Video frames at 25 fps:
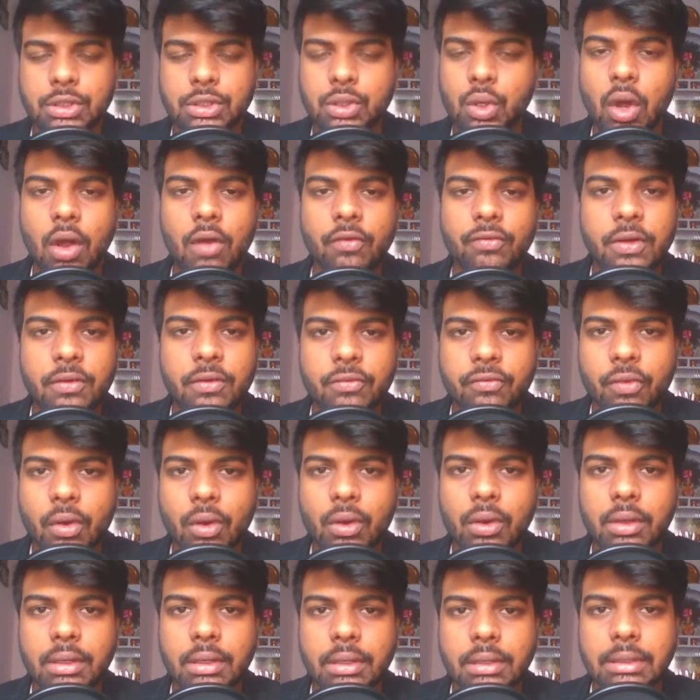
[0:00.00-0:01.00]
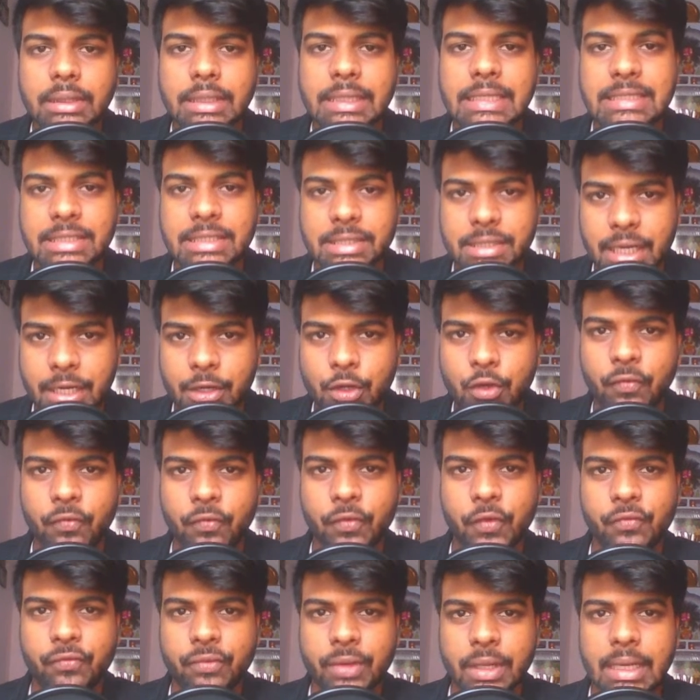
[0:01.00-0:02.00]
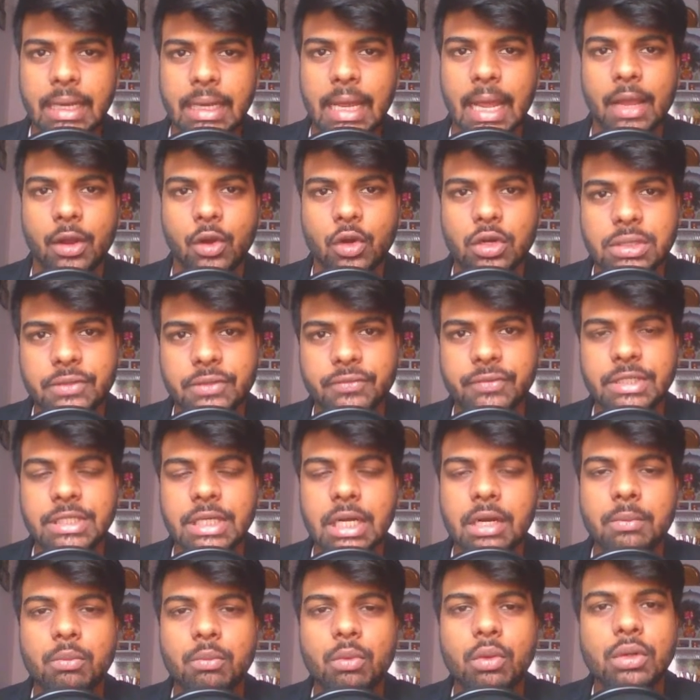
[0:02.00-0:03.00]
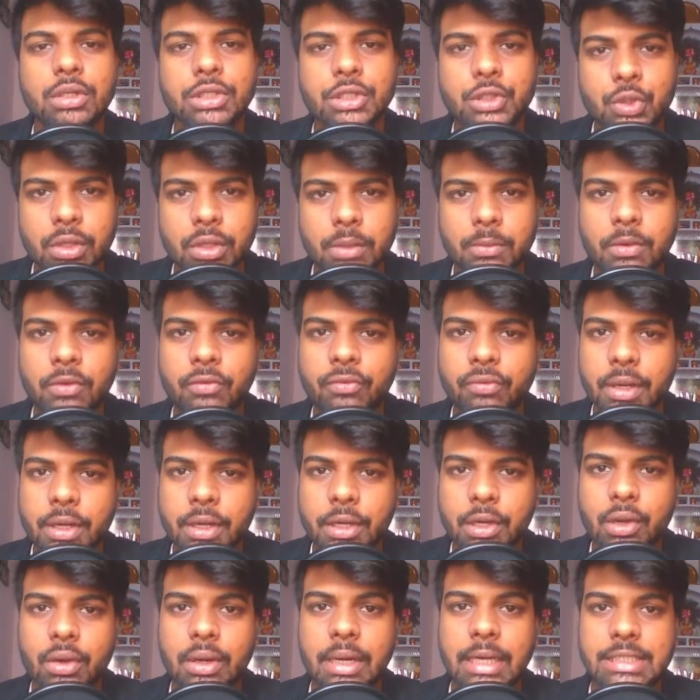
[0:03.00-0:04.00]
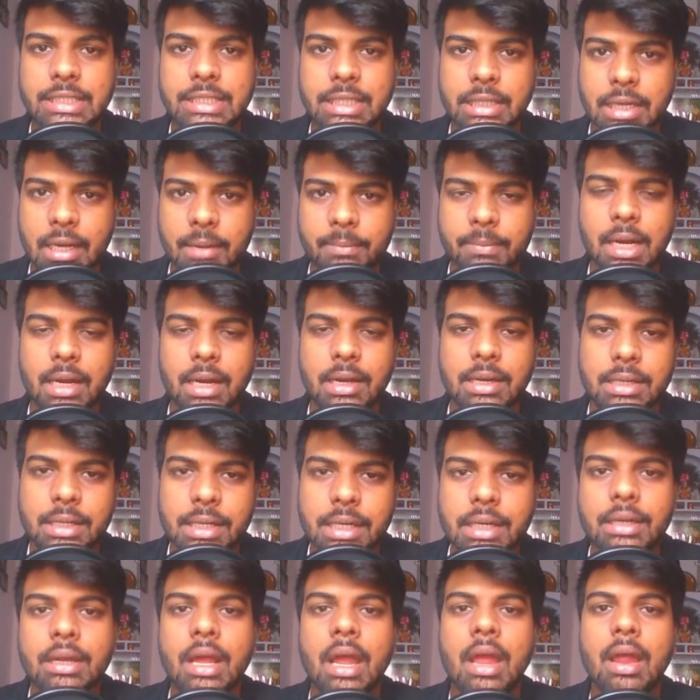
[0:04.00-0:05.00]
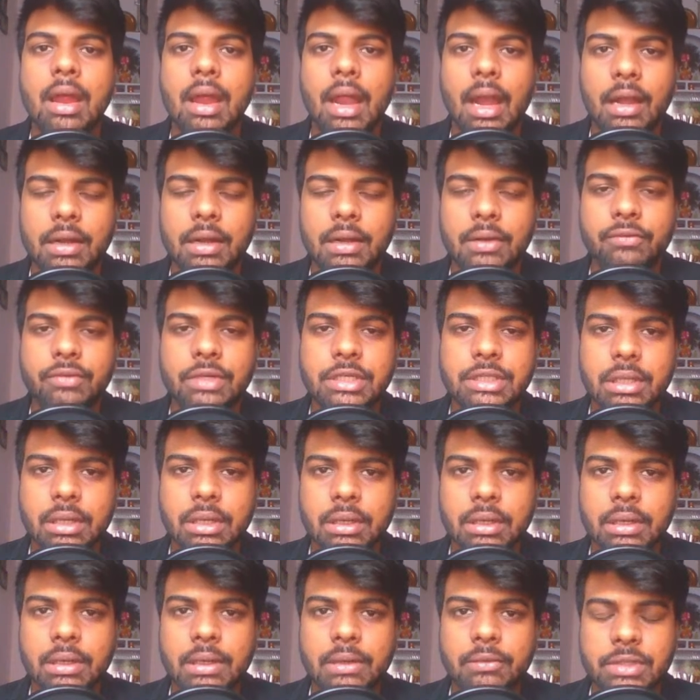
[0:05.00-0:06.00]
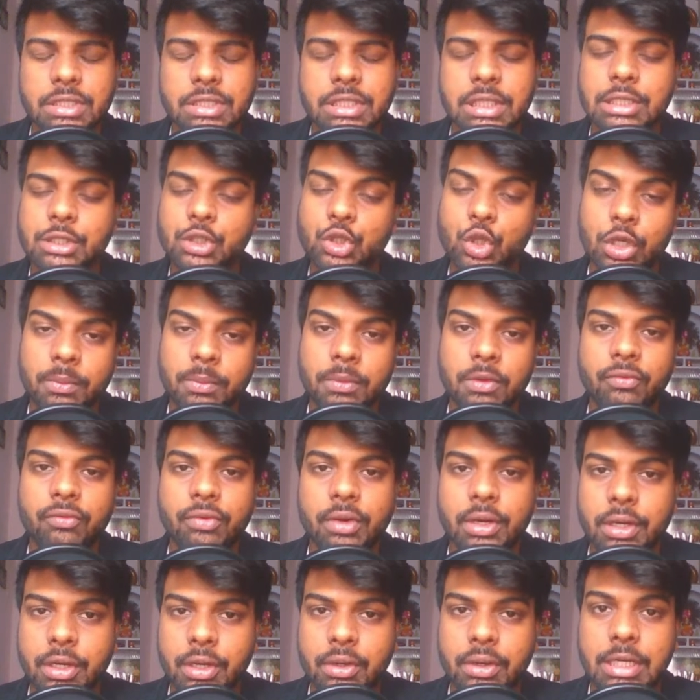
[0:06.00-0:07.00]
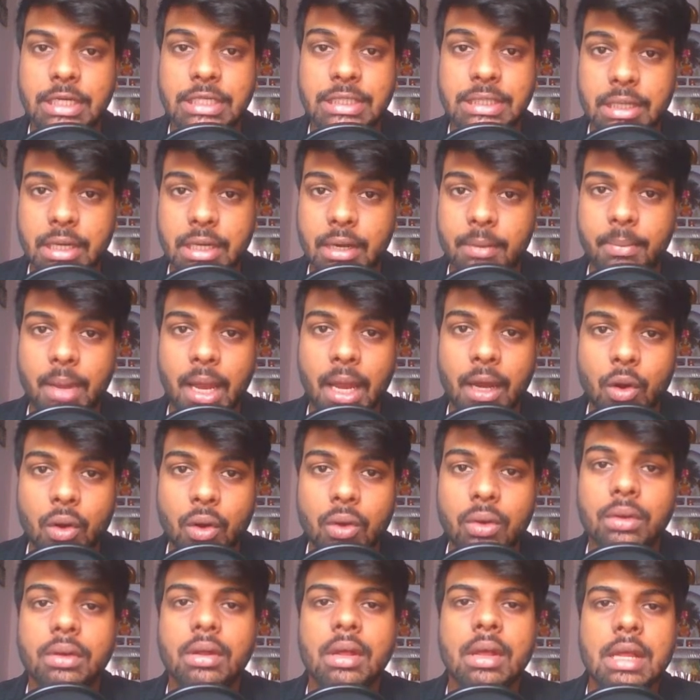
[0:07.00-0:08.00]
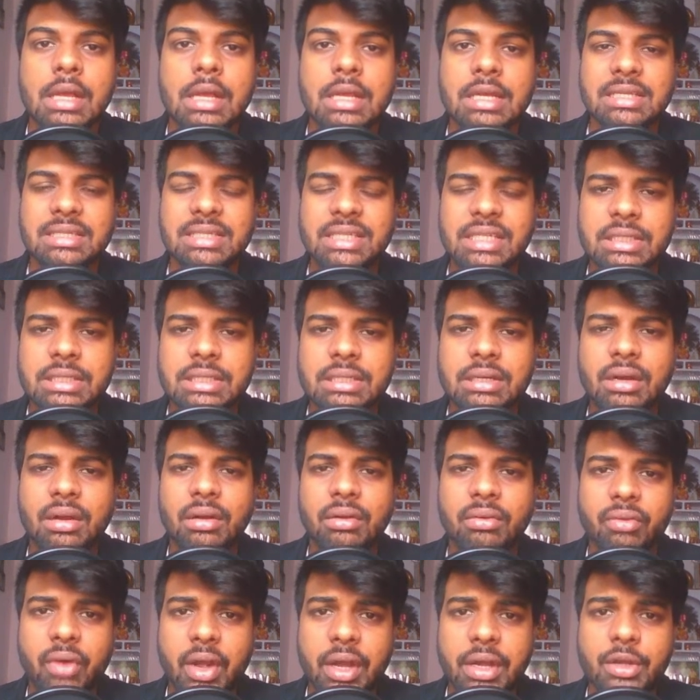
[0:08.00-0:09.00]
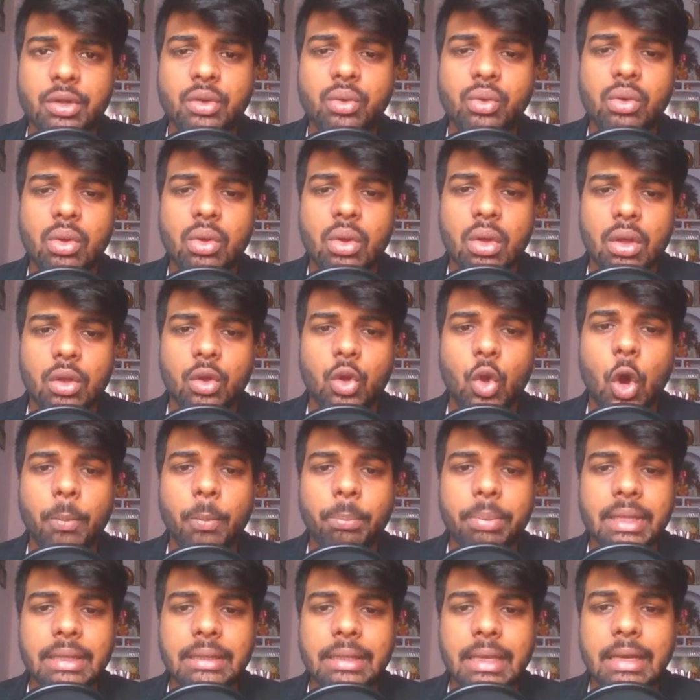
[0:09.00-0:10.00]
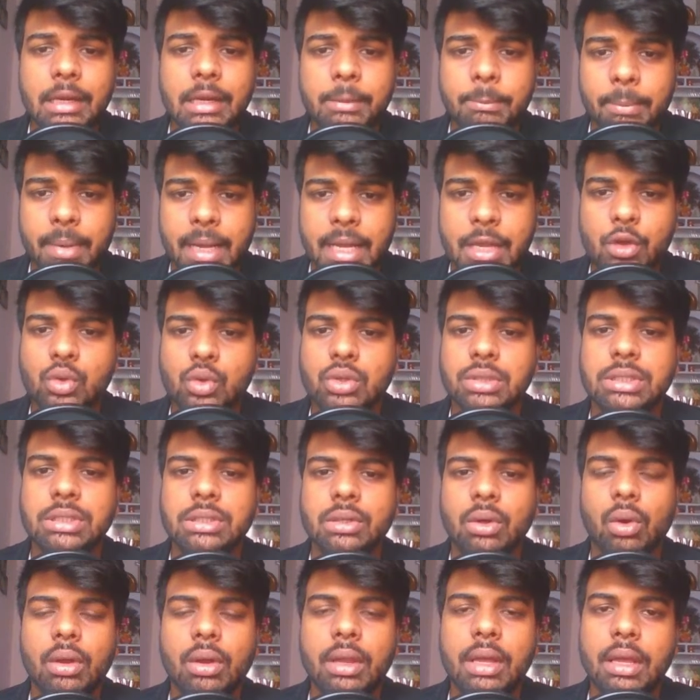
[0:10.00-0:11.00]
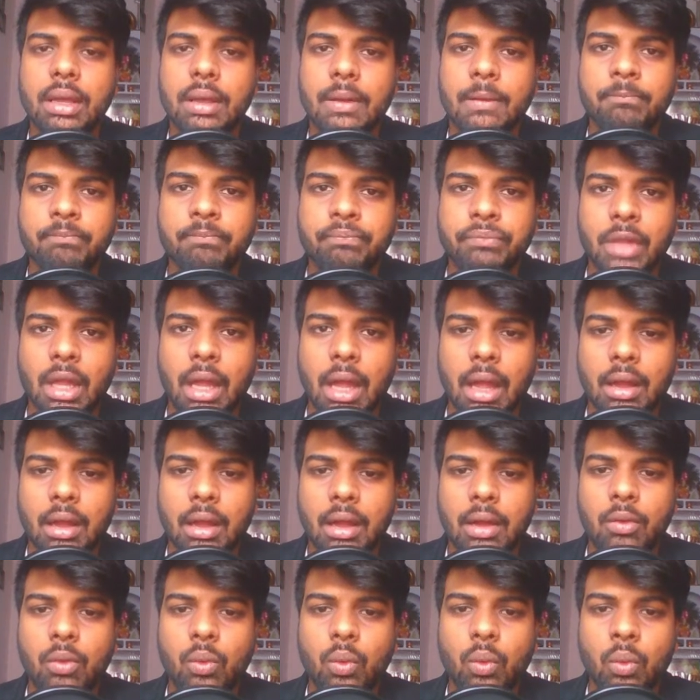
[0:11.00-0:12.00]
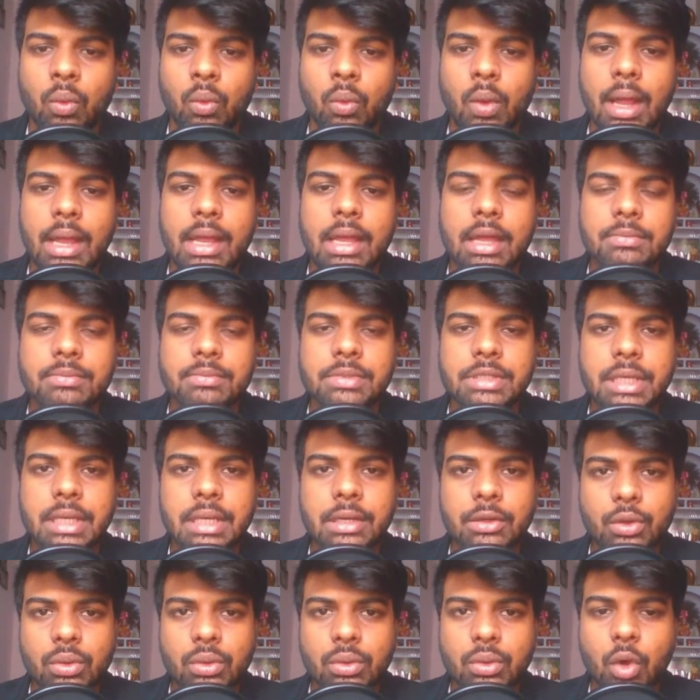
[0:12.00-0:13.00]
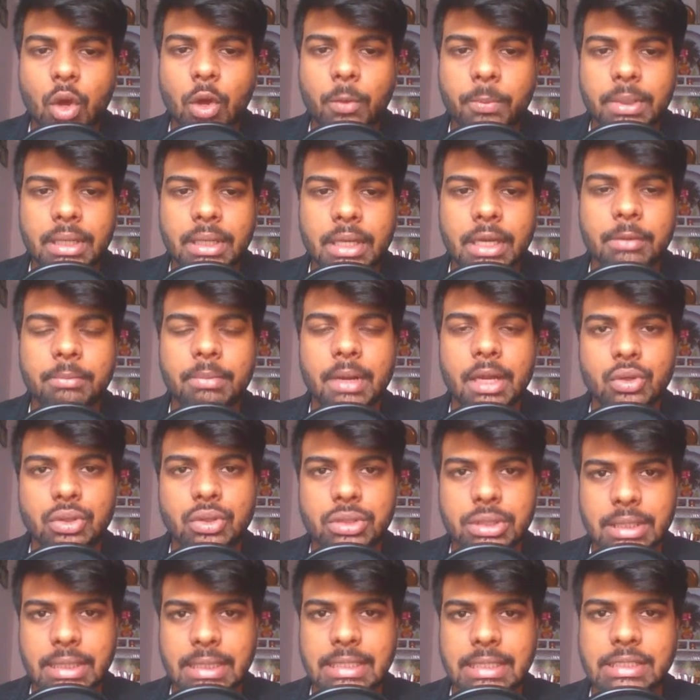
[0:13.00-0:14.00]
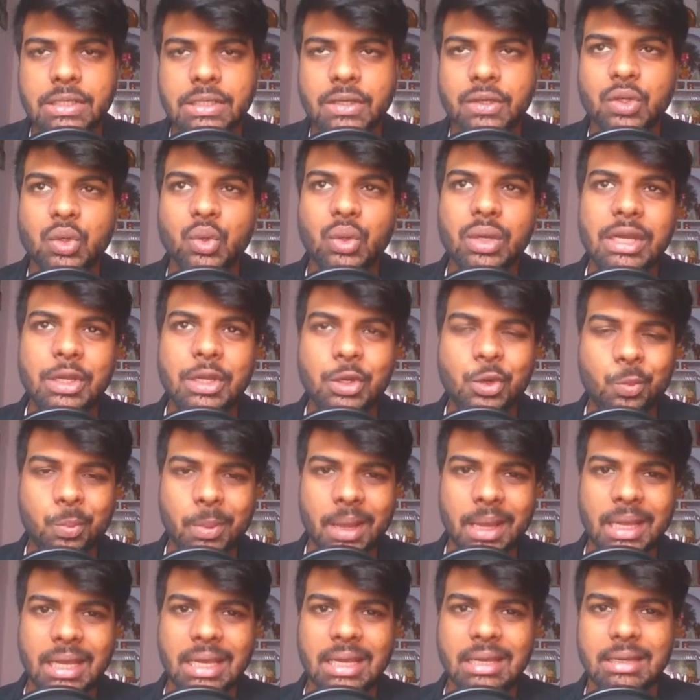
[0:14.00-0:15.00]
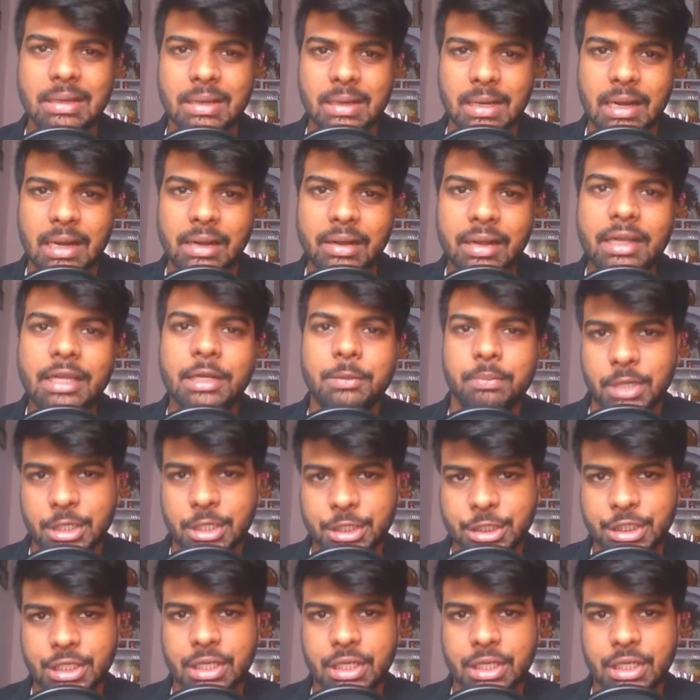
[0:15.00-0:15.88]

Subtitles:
So after following these 10 to 15 accounts which are more suitable for your Instagram content, and which are suitable for your Instagram account, just try to copy their bios. Okay, why I'm saying to copy their bios is, you need to make a correct